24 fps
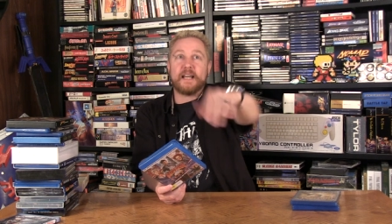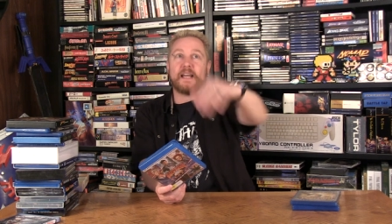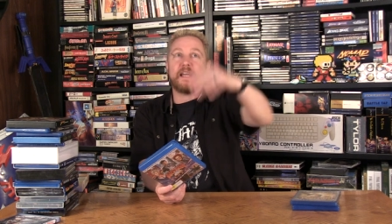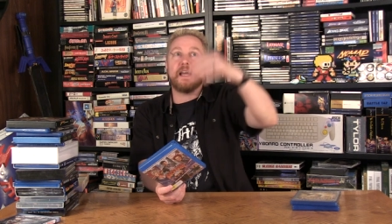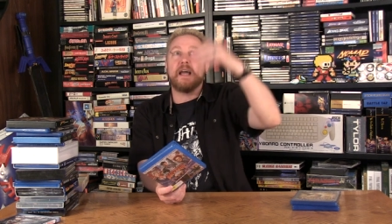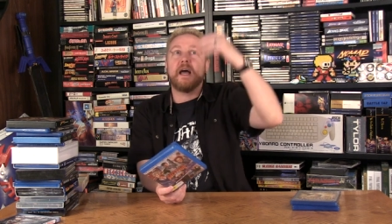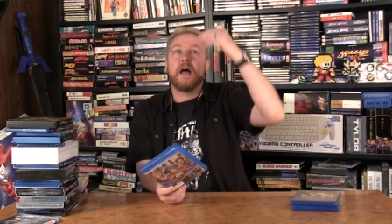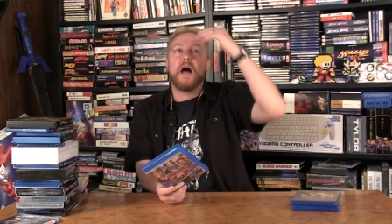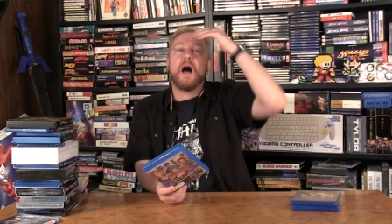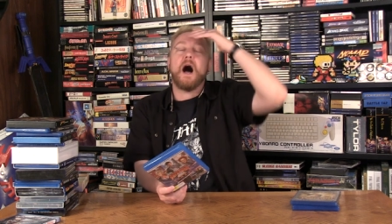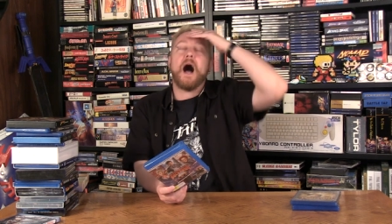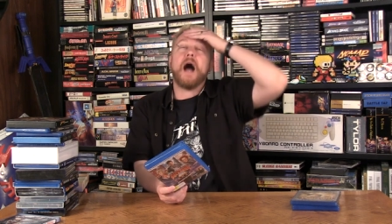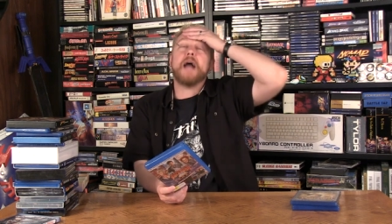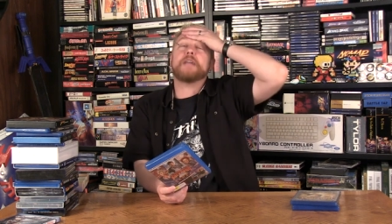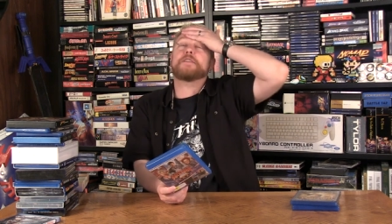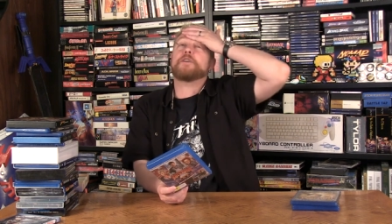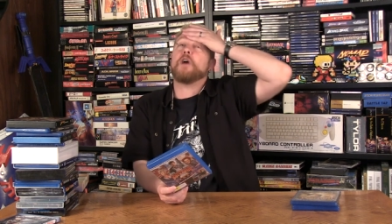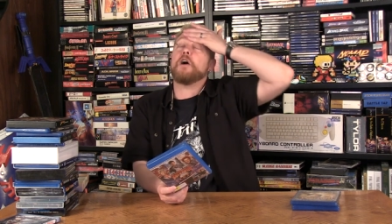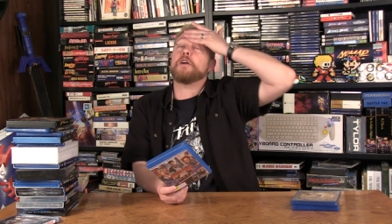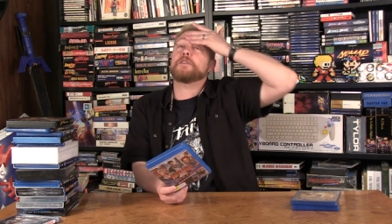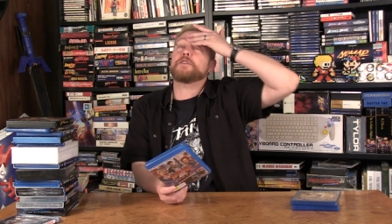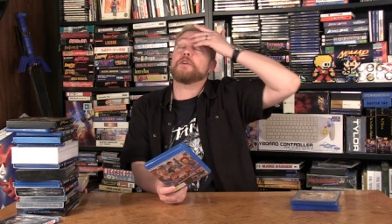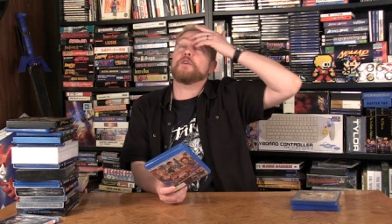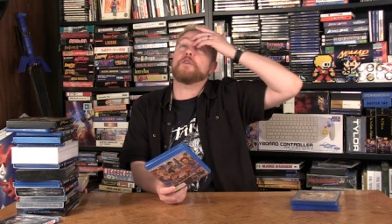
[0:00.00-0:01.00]
I I
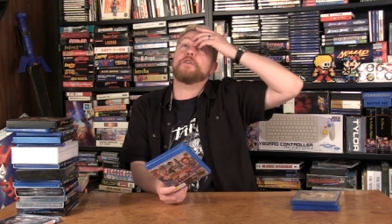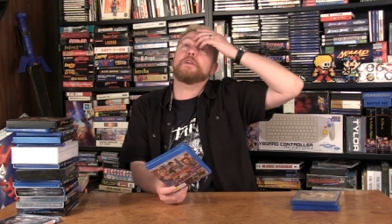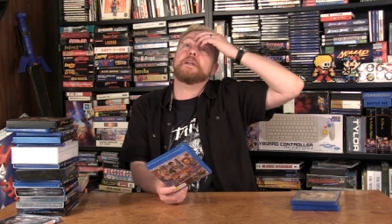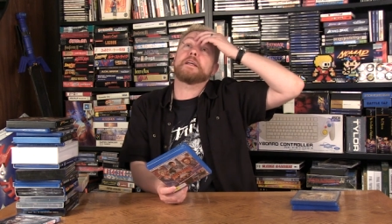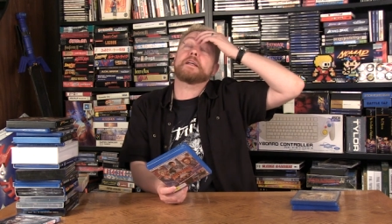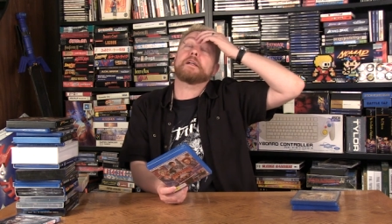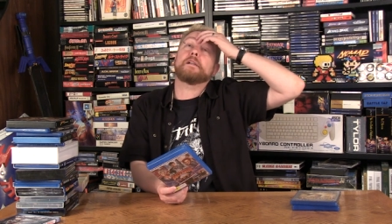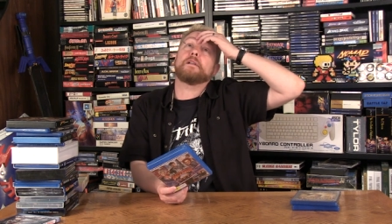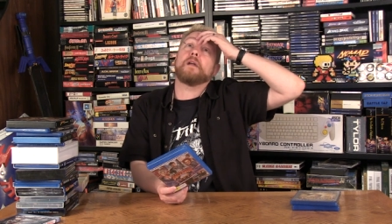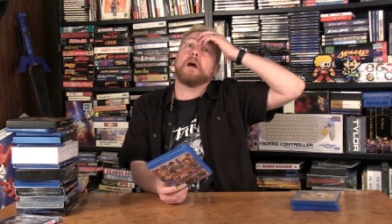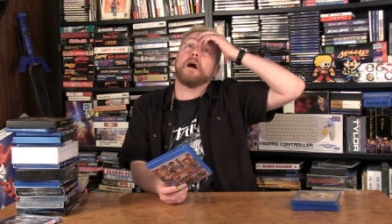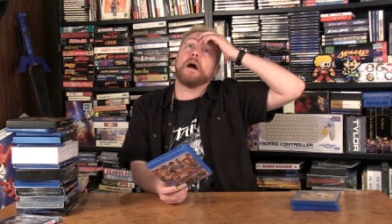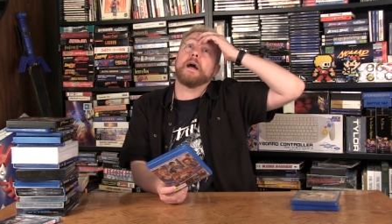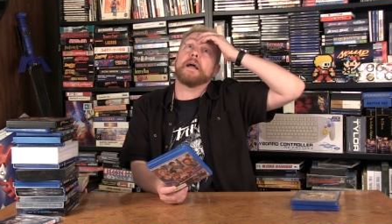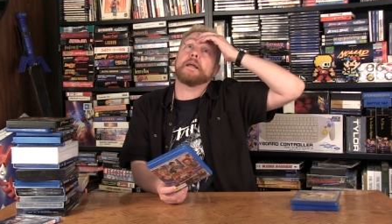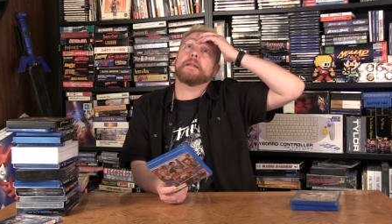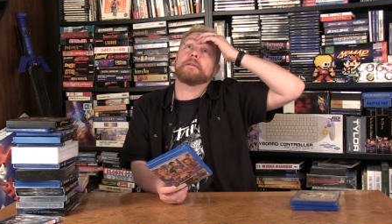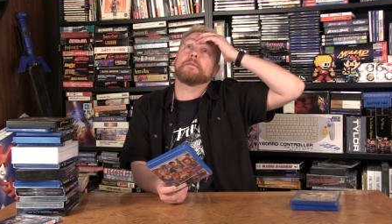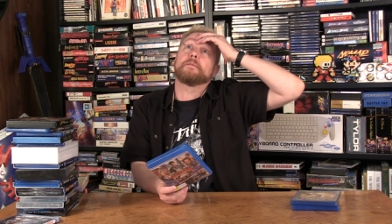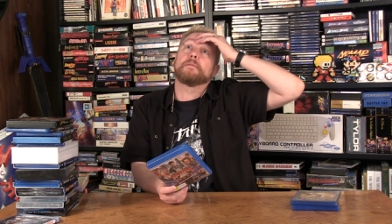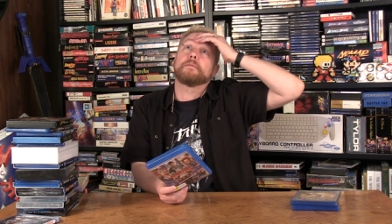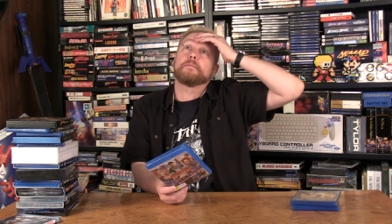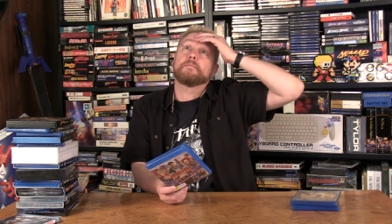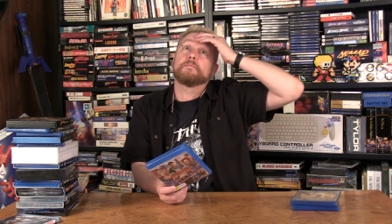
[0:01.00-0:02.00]
talked to Ernie
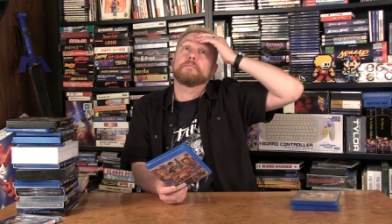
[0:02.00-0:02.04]
Cline.